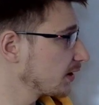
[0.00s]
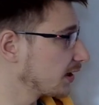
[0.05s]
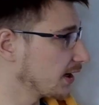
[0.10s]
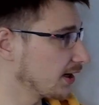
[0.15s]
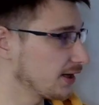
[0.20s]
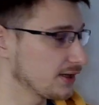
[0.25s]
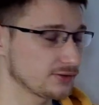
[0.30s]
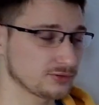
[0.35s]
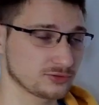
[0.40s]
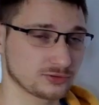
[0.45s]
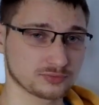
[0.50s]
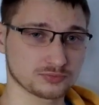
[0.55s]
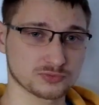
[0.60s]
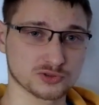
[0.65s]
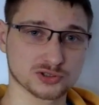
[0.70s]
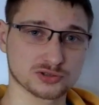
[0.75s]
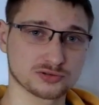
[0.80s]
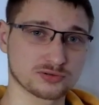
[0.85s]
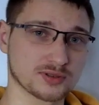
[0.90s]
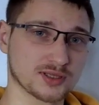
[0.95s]
And
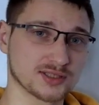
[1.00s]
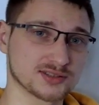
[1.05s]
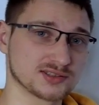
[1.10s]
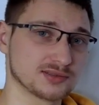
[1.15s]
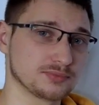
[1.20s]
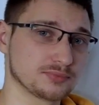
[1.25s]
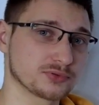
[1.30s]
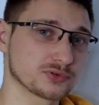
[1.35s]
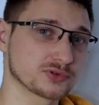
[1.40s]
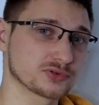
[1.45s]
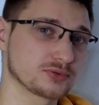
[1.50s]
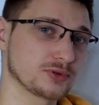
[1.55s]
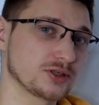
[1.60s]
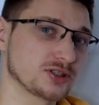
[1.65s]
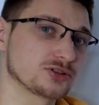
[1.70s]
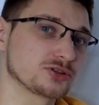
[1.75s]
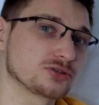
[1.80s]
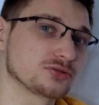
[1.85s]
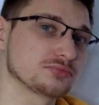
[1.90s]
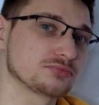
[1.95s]
just a simple
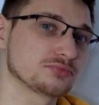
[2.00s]
switch.